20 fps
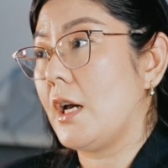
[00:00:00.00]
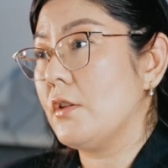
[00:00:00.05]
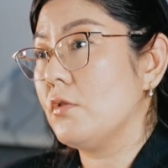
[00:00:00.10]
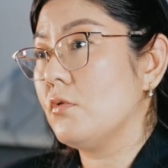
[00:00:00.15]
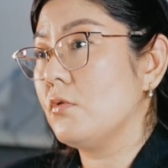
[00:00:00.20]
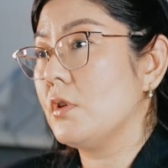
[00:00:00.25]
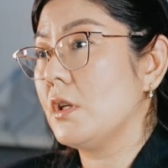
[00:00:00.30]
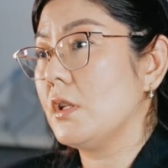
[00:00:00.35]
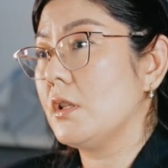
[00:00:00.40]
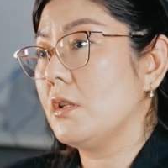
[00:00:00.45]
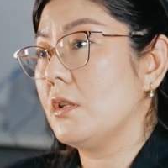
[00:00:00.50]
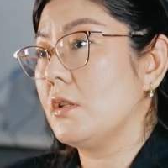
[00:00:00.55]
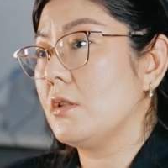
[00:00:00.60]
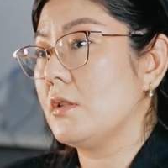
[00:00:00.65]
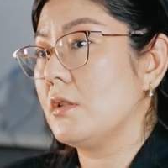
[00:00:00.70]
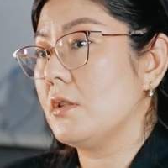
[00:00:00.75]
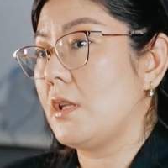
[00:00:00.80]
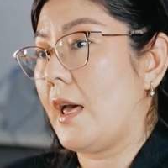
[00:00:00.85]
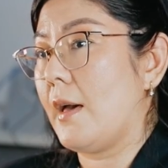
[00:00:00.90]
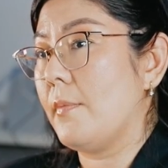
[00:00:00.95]
I know that
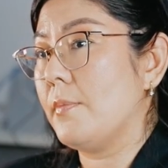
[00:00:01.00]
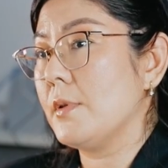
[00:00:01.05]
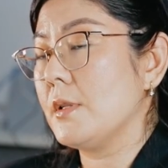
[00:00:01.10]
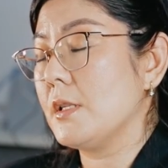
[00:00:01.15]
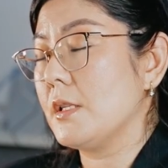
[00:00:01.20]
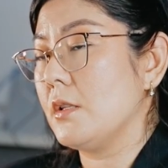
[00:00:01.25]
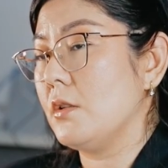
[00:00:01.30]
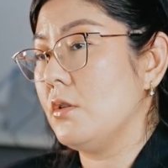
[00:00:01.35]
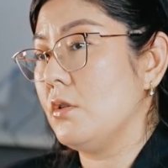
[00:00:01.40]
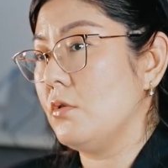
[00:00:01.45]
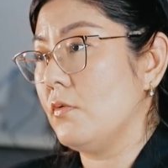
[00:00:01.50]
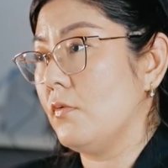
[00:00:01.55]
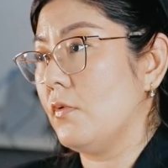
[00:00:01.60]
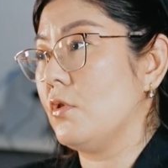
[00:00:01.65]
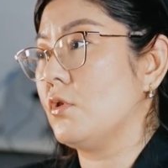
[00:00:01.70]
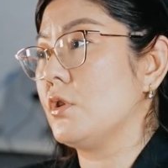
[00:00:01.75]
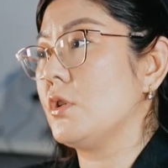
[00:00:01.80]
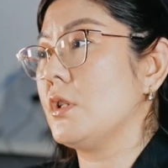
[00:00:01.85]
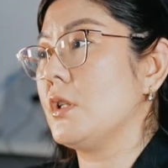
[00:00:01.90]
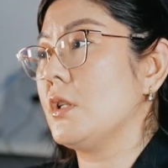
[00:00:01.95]
it happens in
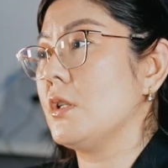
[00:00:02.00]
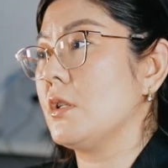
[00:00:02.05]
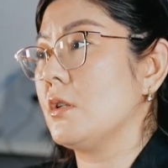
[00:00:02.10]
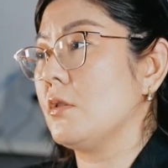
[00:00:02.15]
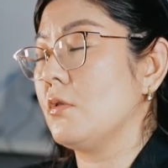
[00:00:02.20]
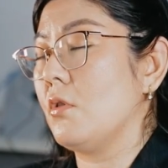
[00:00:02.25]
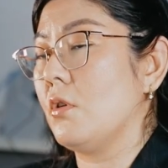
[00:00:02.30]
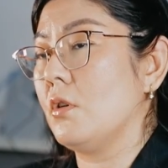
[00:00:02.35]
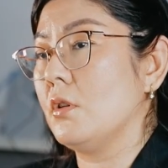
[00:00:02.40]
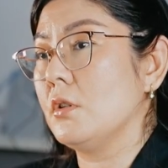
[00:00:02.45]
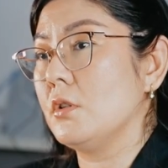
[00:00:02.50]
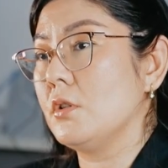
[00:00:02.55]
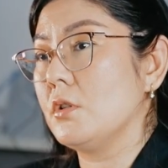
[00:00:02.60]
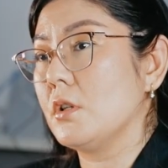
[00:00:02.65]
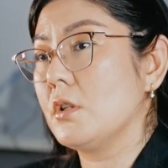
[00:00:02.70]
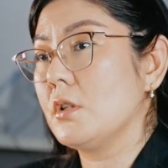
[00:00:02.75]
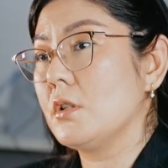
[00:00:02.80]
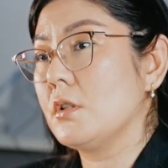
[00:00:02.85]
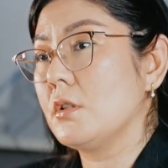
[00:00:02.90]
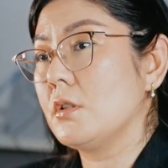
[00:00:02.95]
universities and
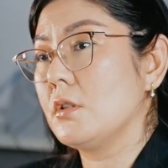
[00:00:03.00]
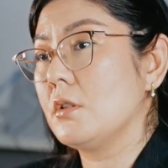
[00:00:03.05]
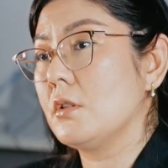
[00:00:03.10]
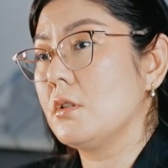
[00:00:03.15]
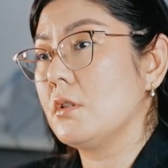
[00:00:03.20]
colleges.